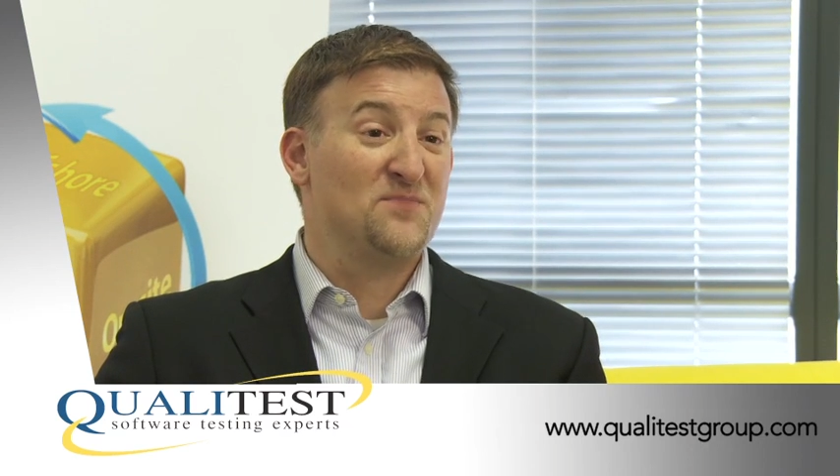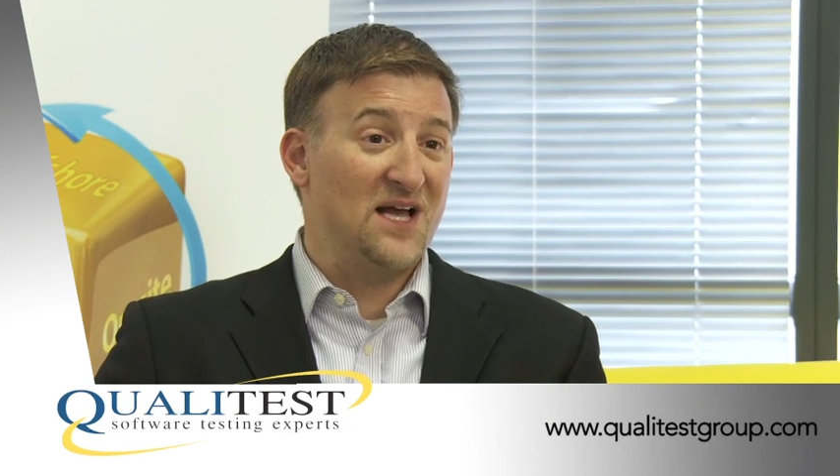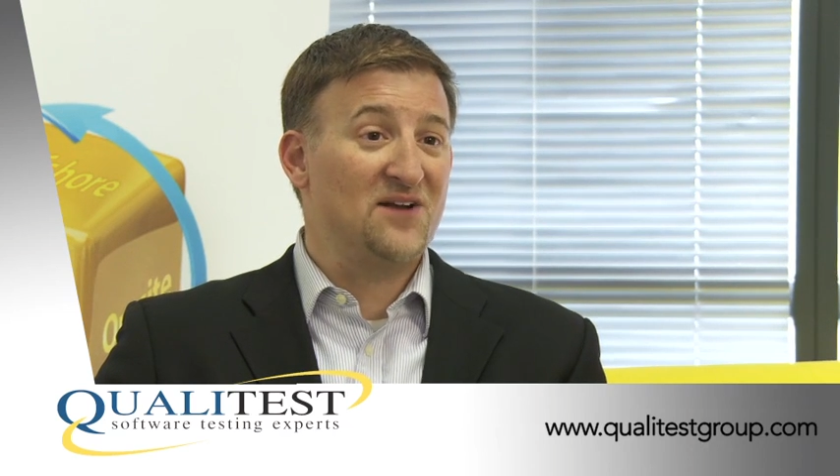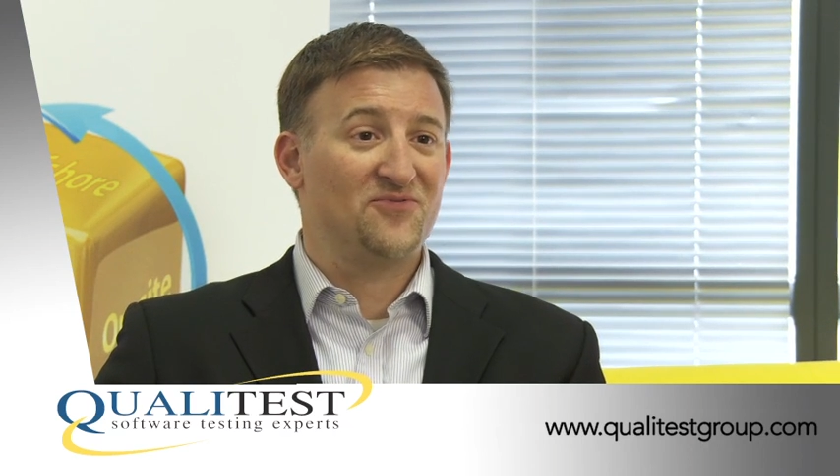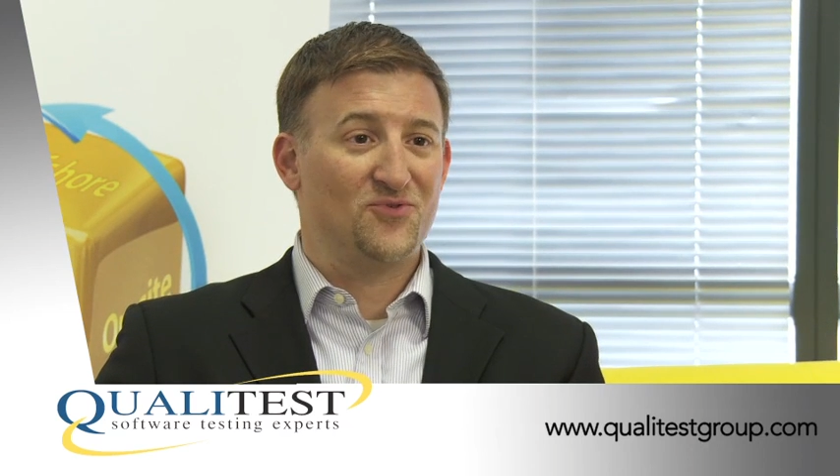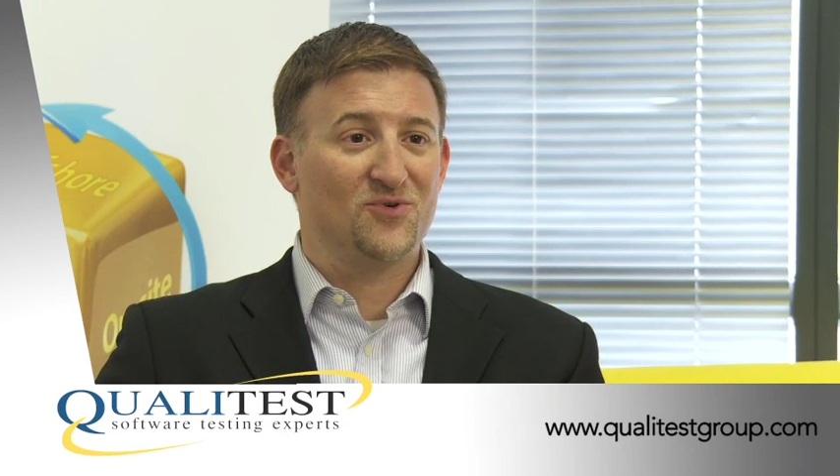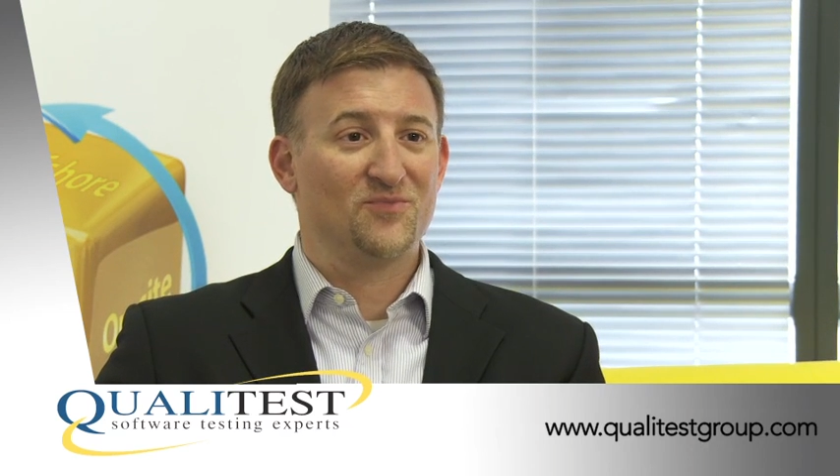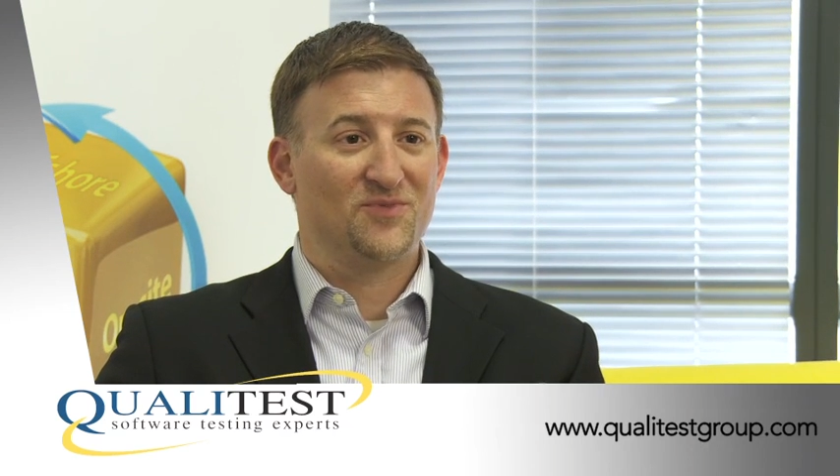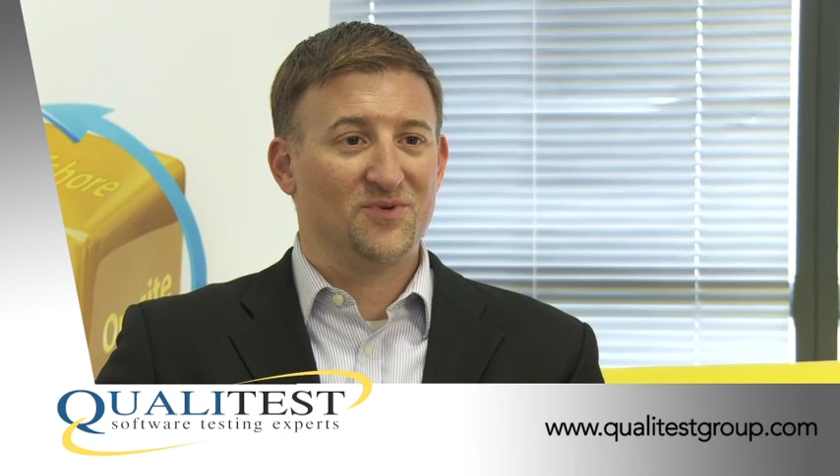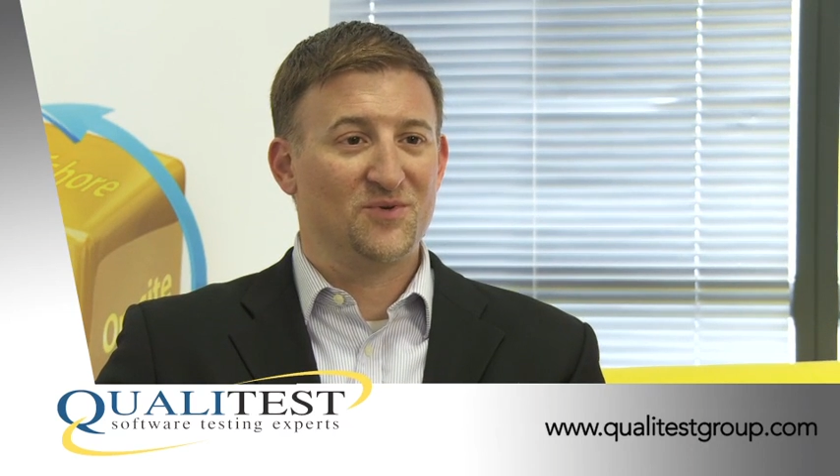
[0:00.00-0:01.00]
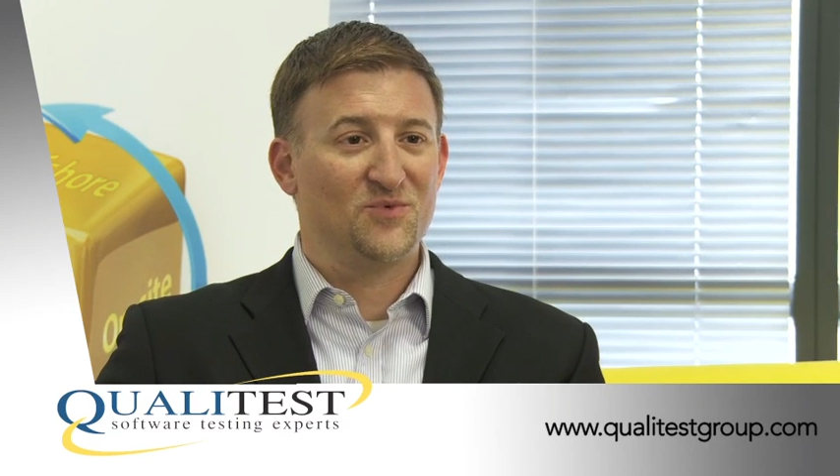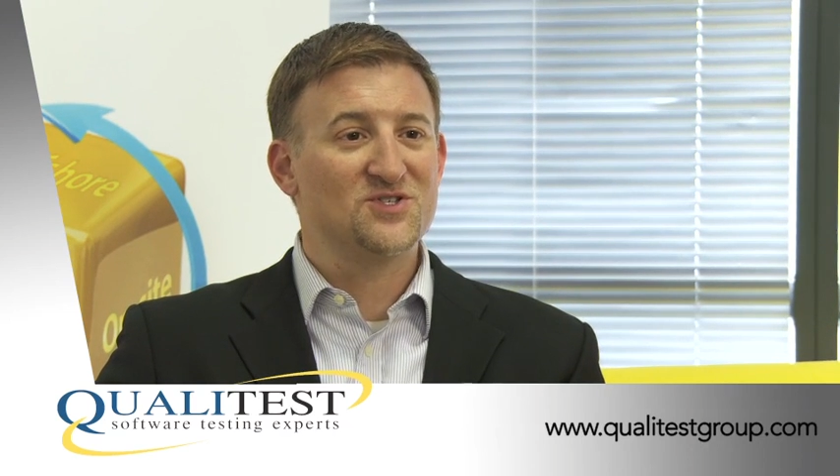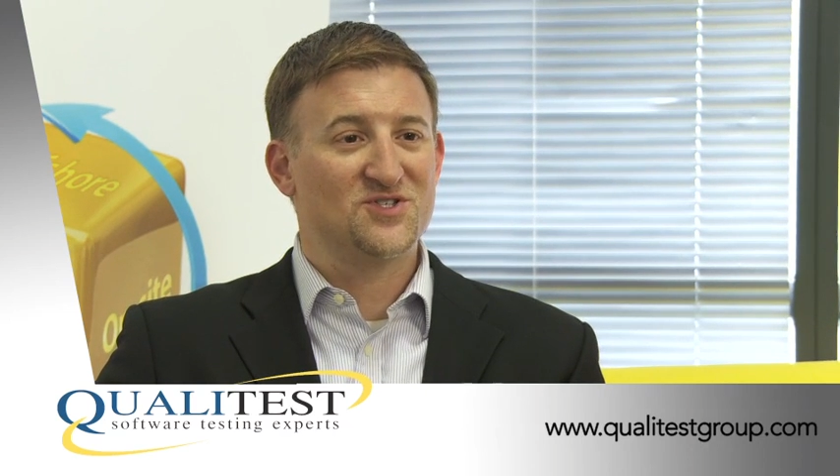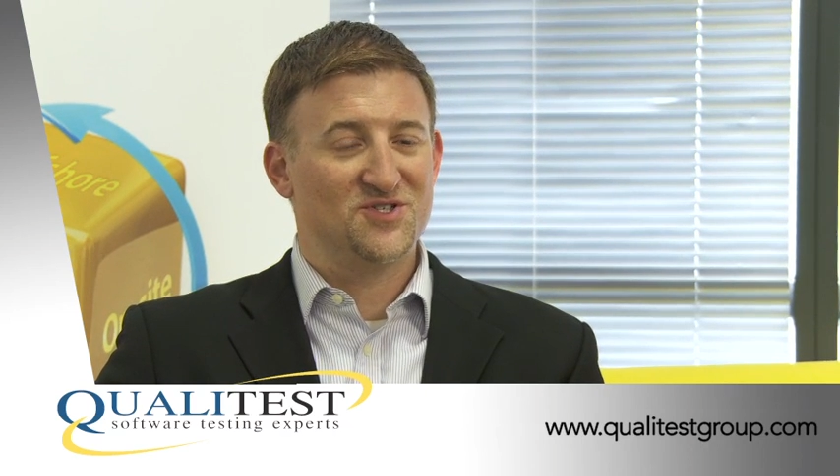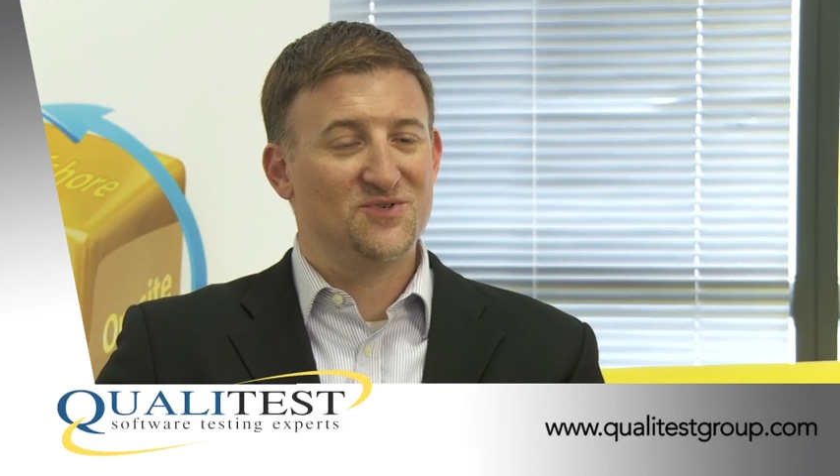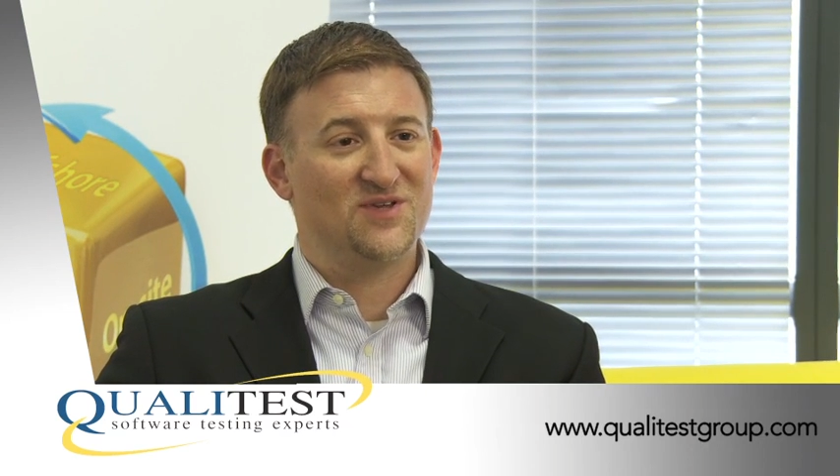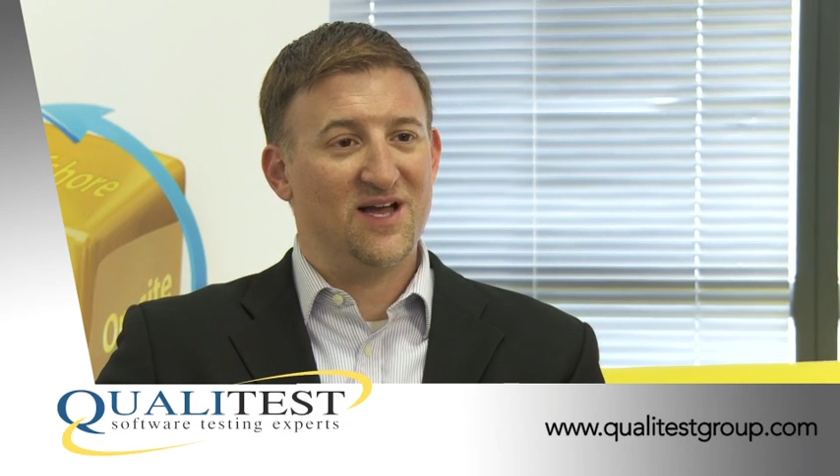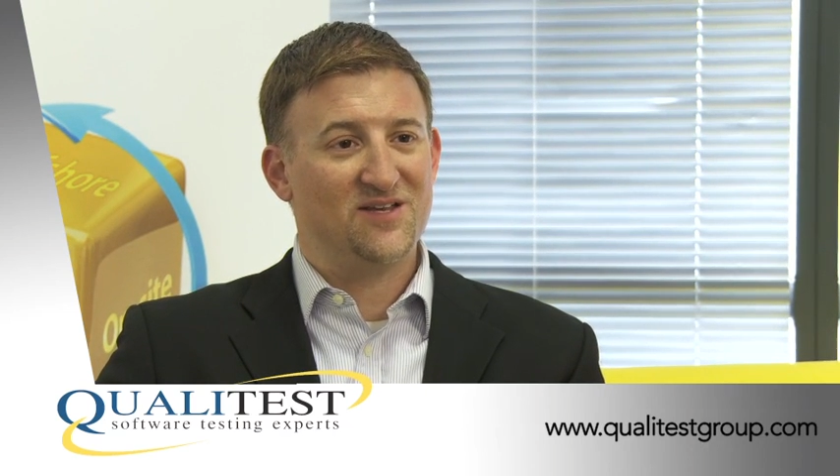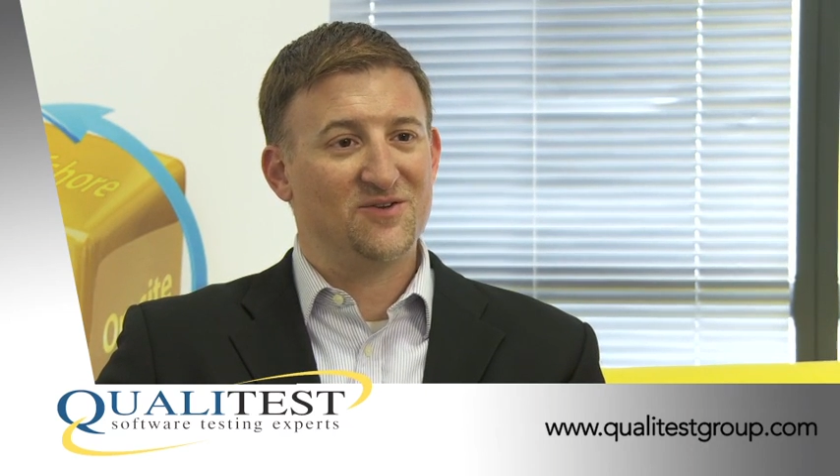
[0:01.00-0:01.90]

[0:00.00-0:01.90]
platform in which to do that.